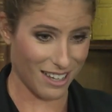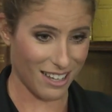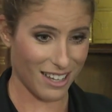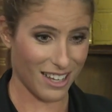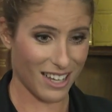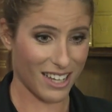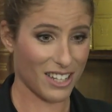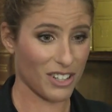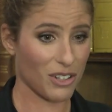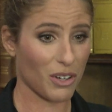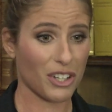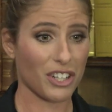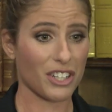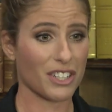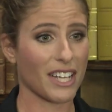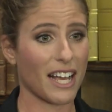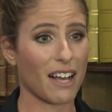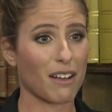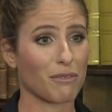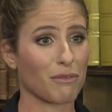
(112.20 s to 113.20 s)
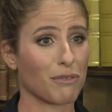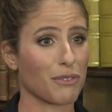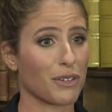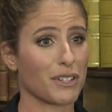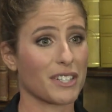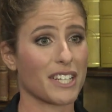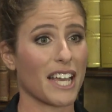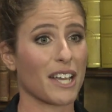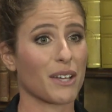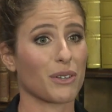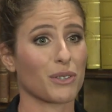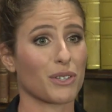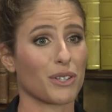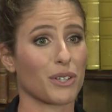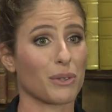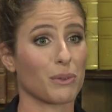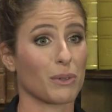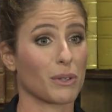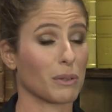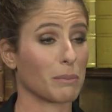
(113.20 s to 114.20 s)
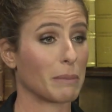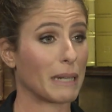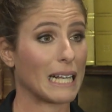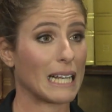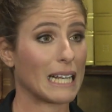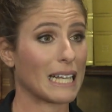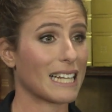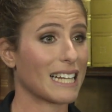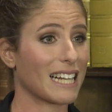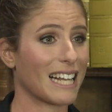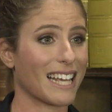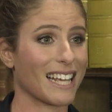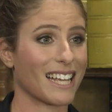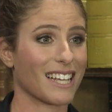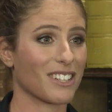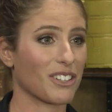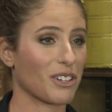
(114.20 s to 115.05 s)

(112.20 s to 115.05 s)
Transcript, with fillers: It can knock you down for a day or two or completely